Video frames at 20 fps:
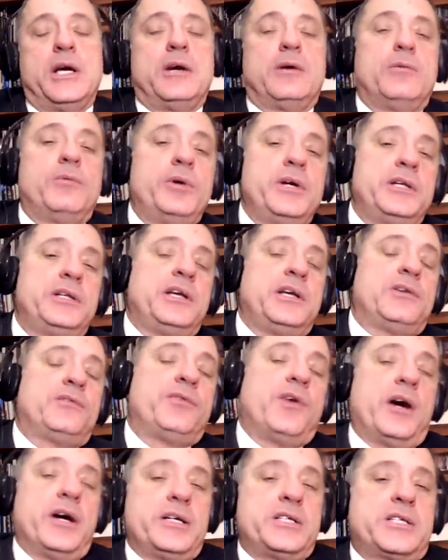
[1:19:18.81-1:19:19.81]
with the
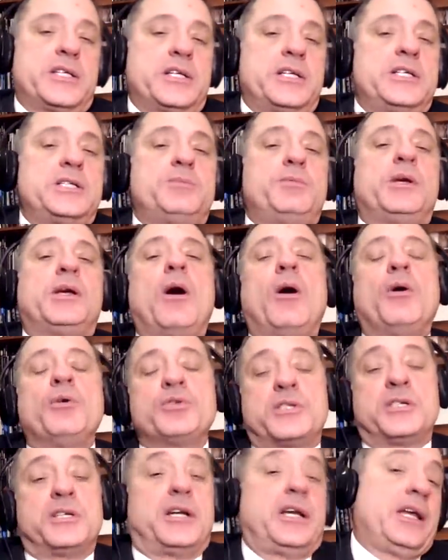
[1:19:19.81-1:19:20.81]
advice that he's been constantly